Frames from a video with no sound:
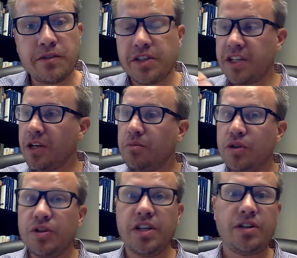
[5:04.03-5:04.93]
to the
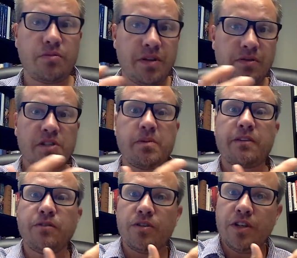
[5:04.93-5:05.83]
community, to be
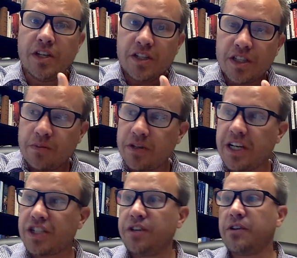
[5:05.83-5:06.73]
respectful to the
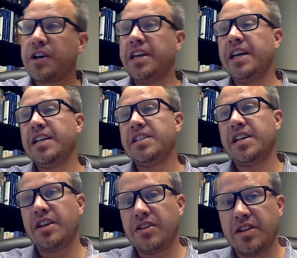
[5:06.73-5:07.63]
protection of our kids and
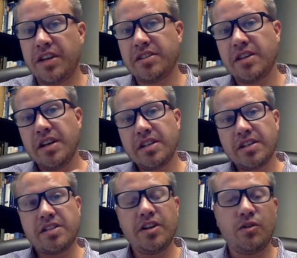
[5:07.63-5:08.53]
other things, to
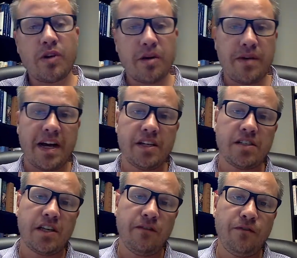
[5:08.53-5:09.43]
still wear a
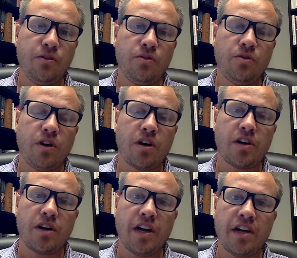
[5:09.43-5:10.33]
mask if you are
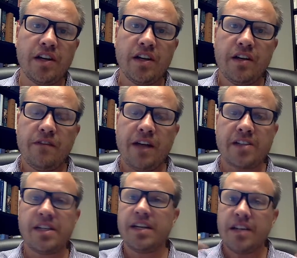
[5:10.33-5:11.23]
not
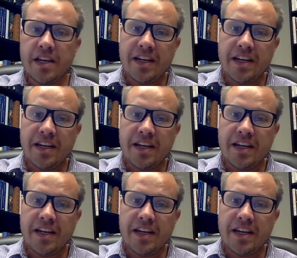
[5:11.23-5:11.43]
vaccinated.